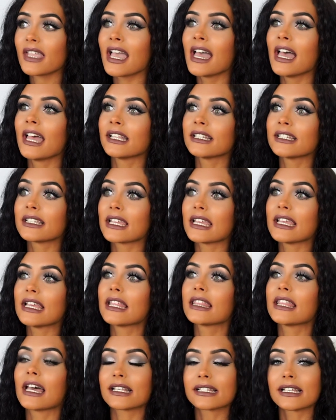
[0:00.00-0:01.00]
And
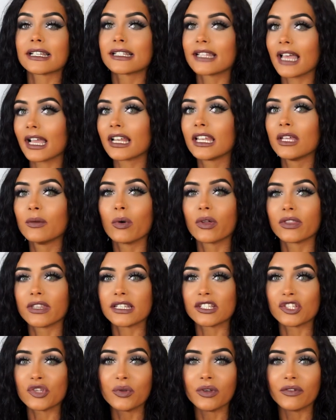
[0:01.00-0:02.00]
that's exactly what
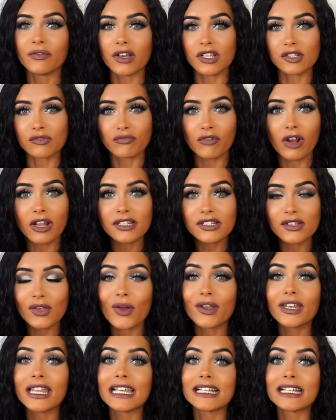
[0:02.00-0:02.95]
this universe runs on,